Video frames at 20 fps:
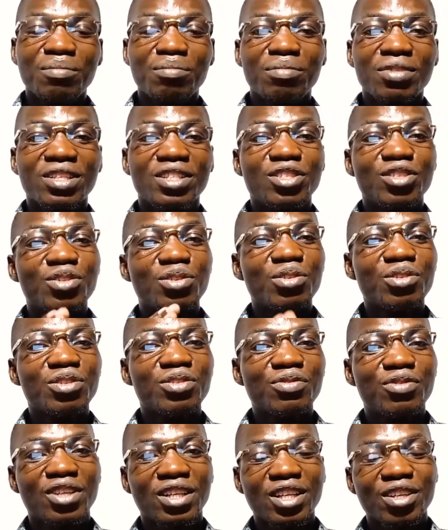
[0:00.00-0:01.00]
please don't
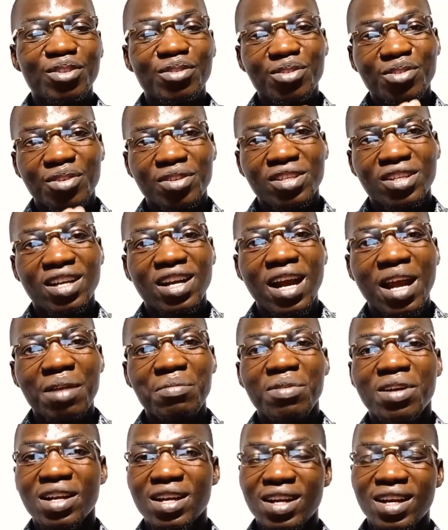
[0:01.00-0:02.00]
forget to subscribe,
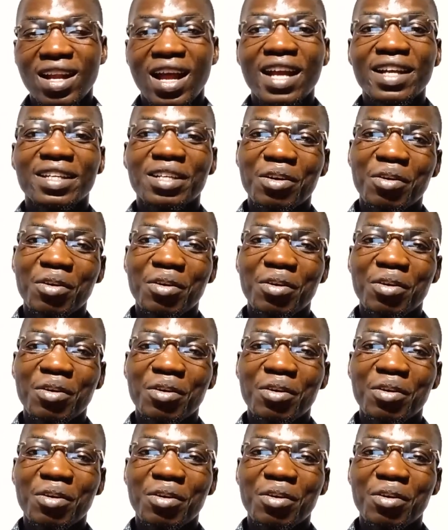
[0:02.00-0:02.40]
like,